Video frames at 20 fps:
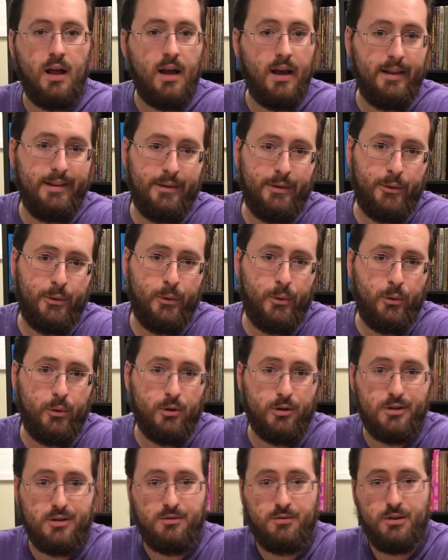Hello,
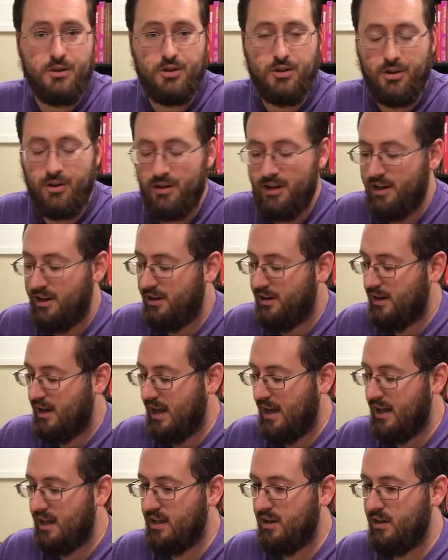Chris Renshaw here,
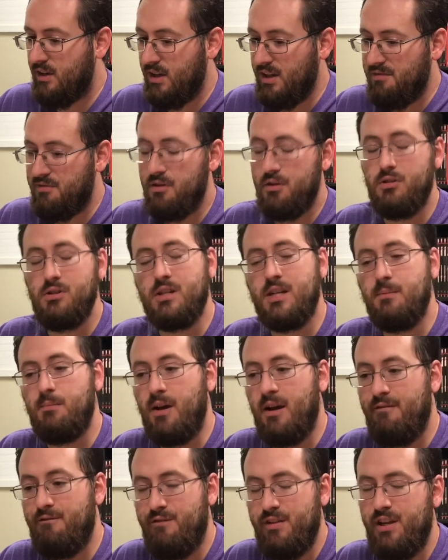and if you look at
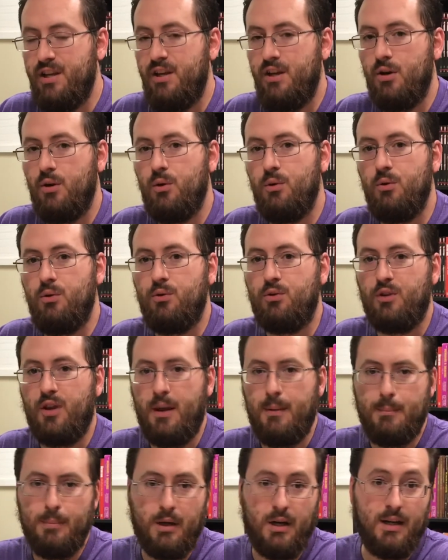my videos
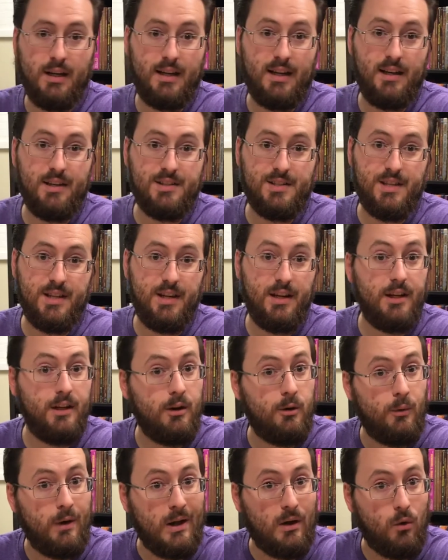and podcasts that I did
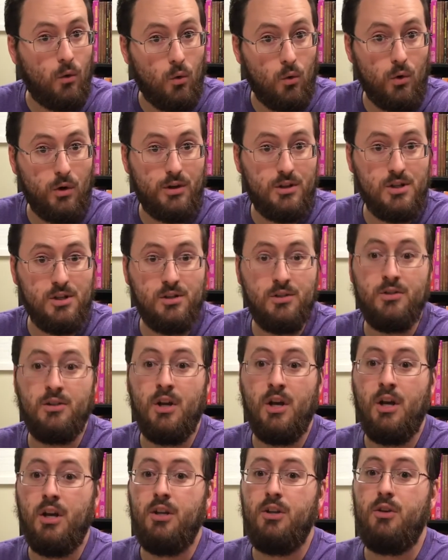around Origins,
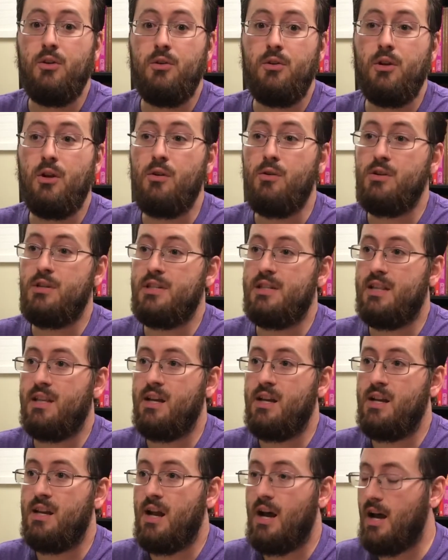you'll notice
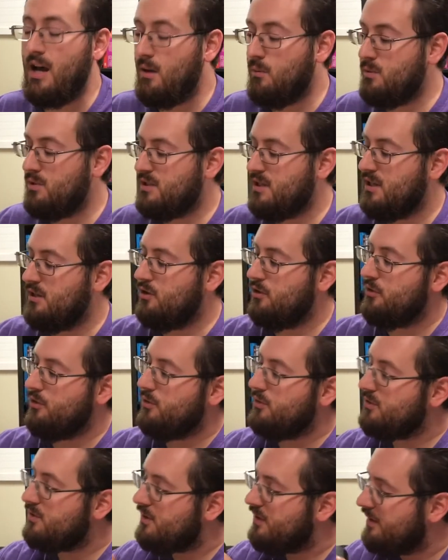that I was
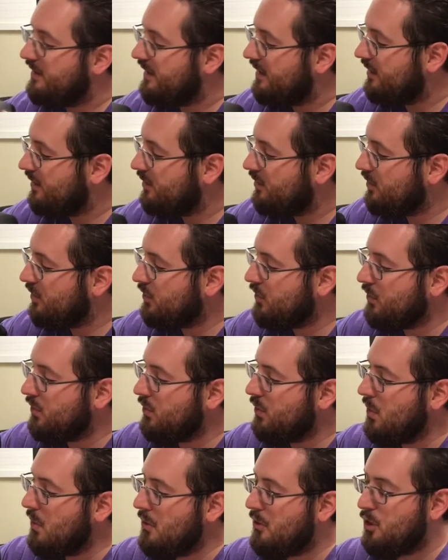introduced there
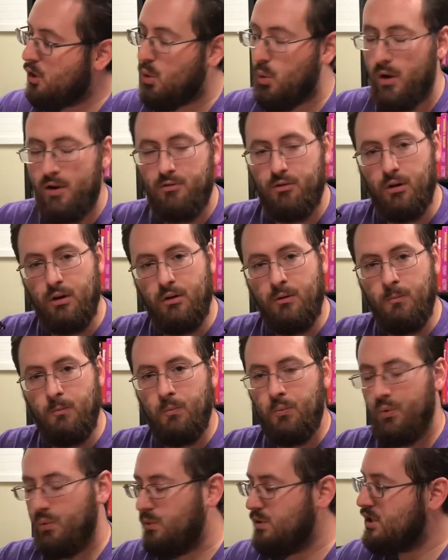to the Quiver,
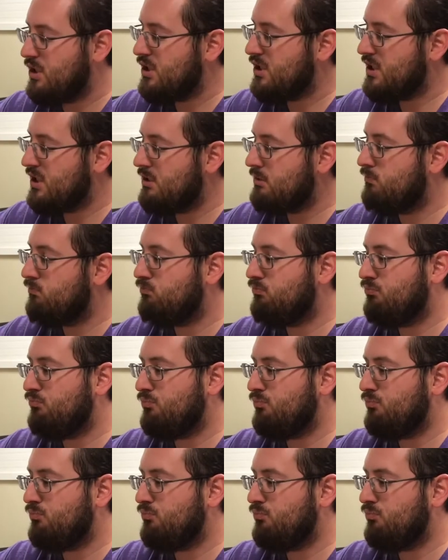which is a